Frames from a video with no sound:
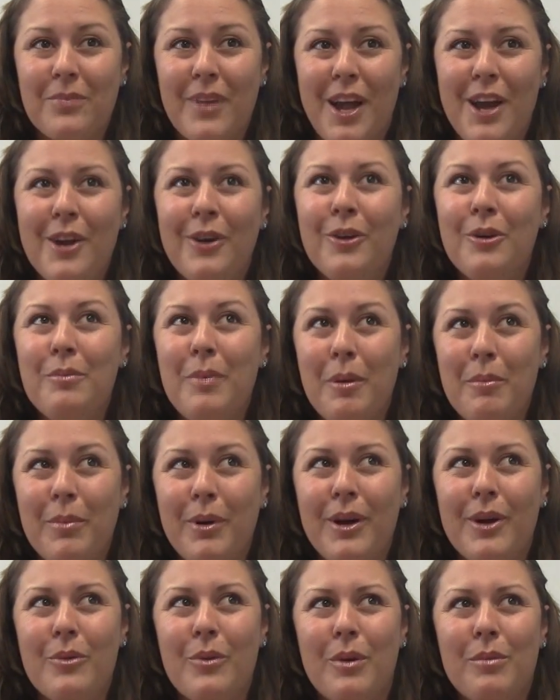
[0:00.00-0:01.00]
I
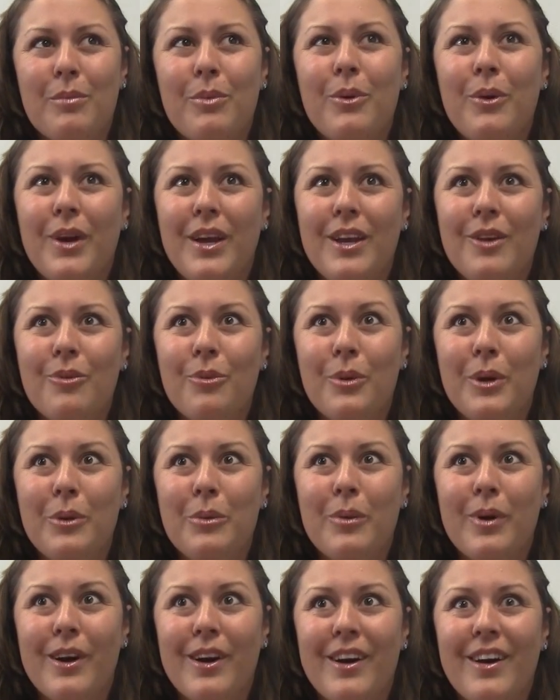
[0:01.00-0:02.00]
remember at one point we
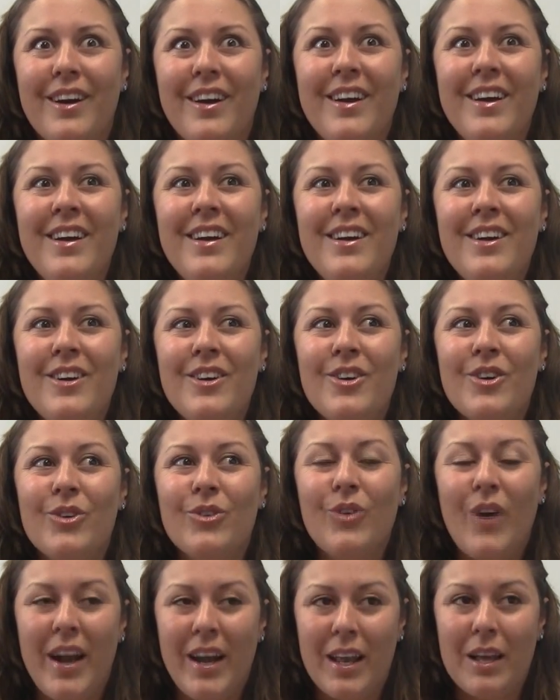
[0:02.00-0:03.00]
were
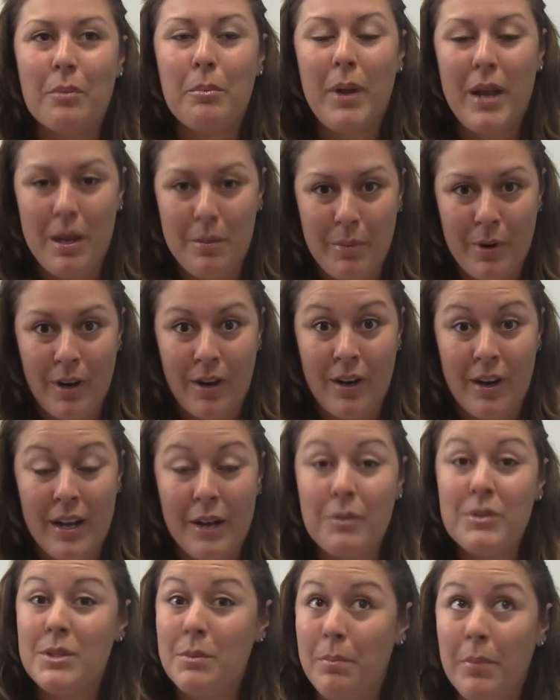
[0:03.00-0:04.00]
writing paper, and
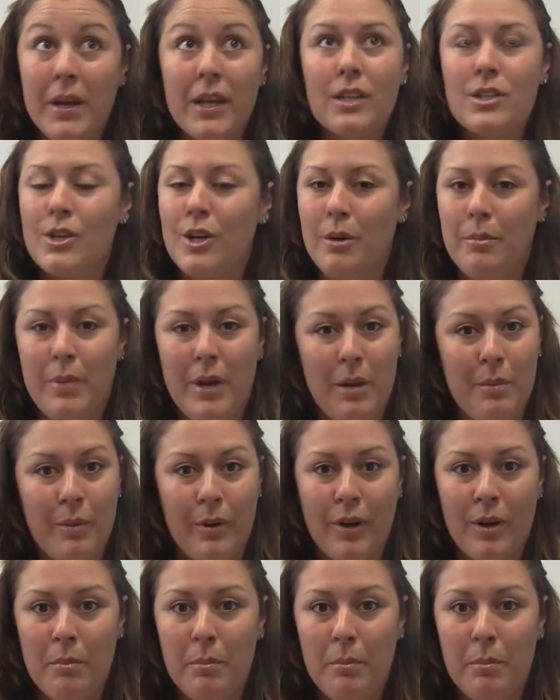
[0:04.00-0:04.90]
it was a big term paper.